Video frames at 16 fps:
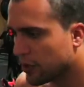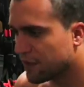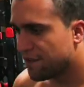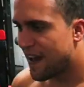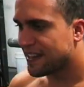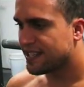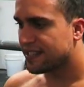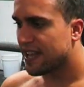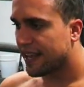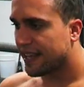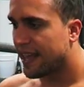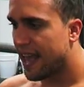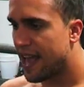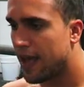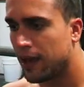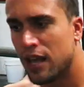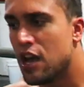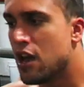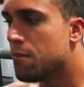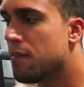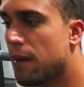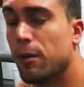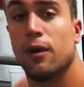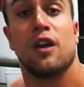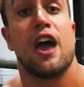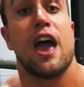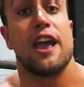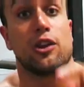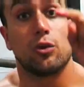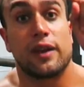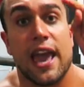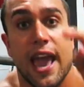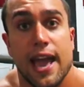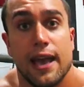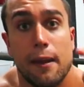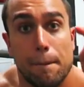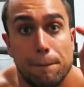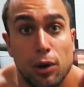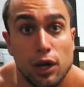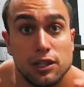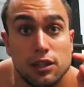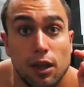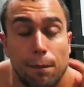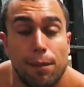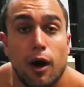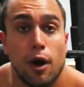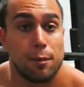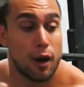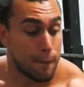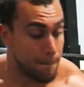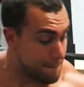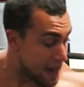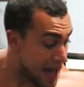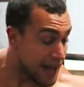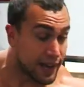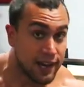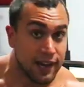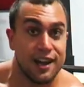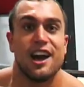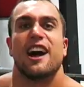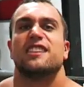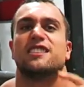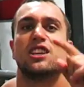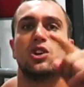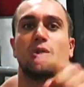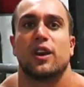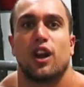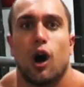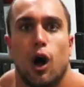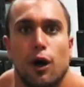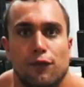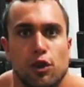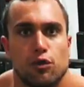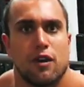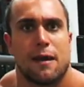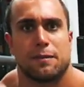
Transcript: go as fast as I can, remember? And you can't put the barbell back until you get all of your